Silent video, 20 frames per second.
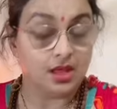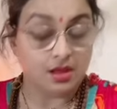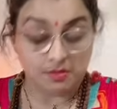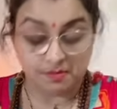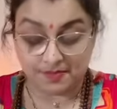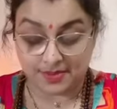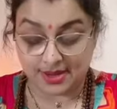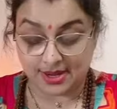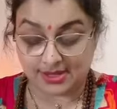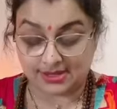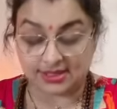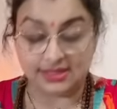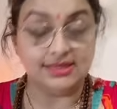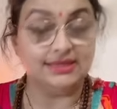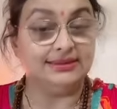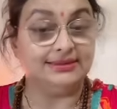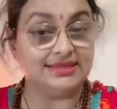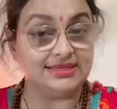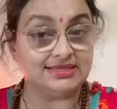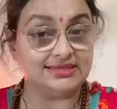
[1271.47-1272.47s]
but
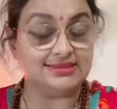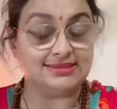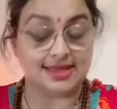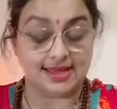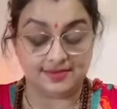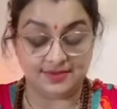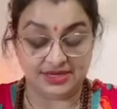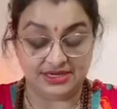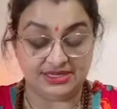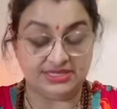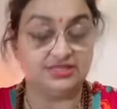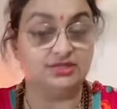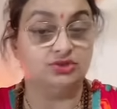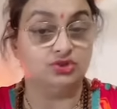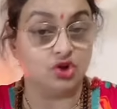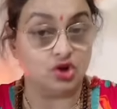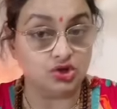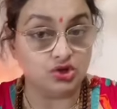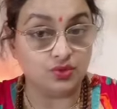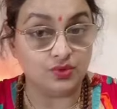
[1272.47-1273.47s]
this time it is
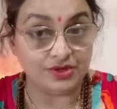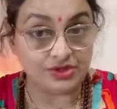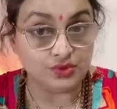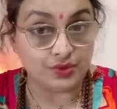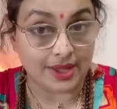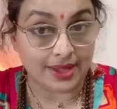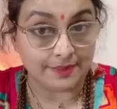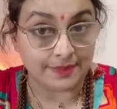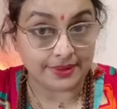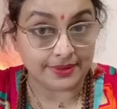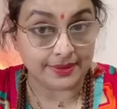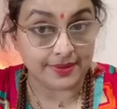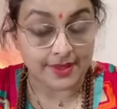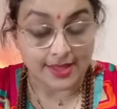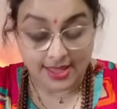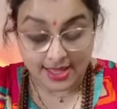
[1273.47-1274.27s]
not going to happen